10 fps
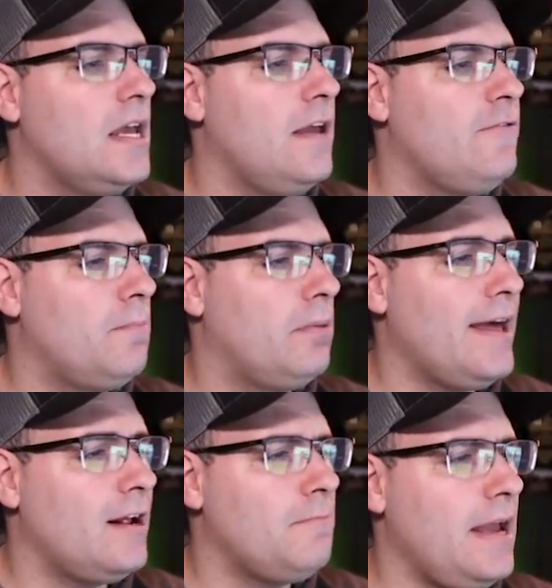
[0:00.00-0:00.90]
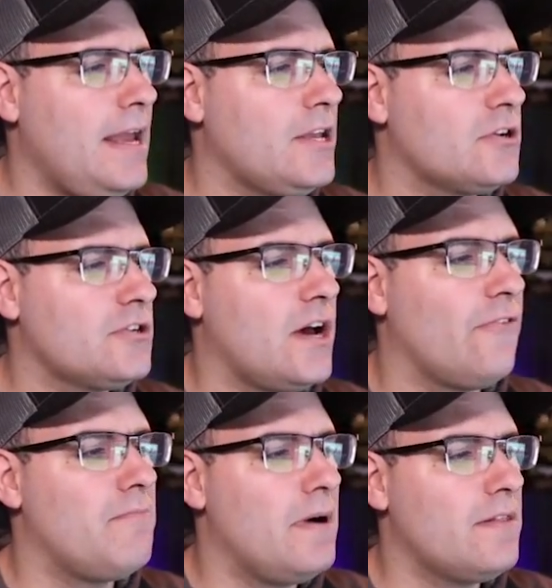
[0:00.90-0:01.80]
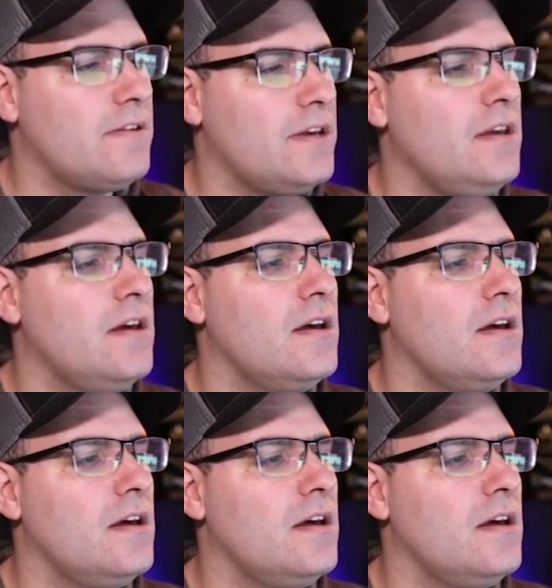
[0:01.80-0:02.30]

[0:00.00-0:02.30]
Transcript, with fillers: If you plan on paying yourself monthly,